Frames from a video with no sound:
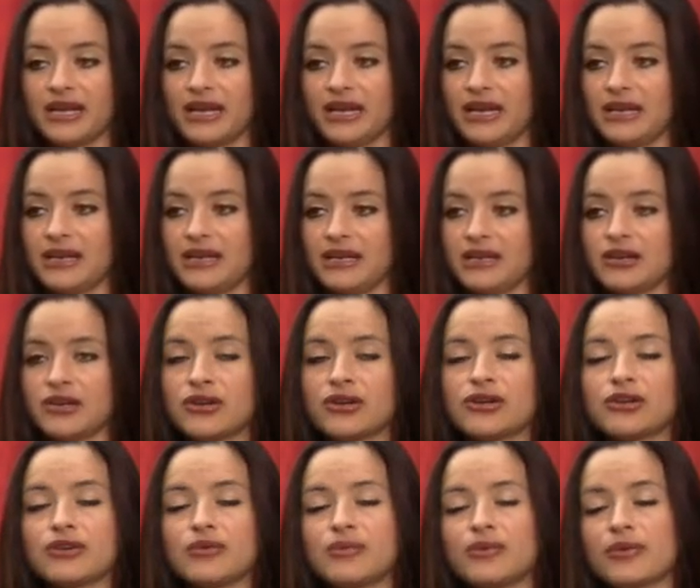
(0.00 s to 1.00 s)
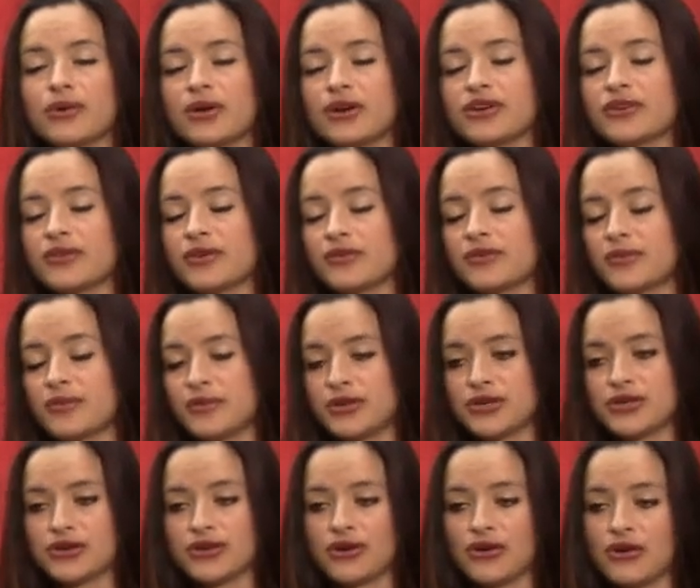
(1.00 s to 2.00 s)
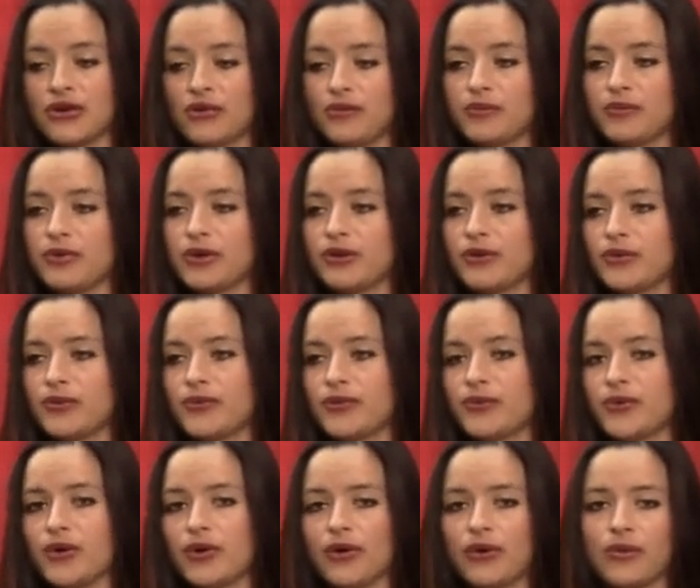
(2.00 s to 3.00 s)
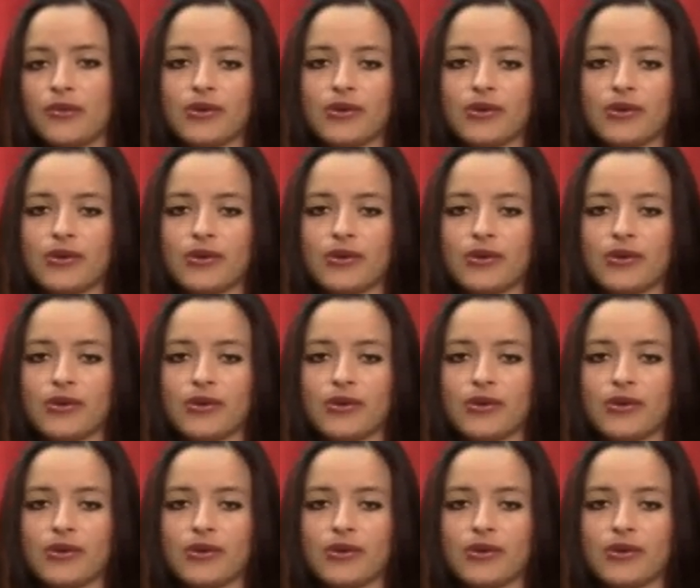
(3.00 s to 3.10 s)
and it's super transformational, beautiful.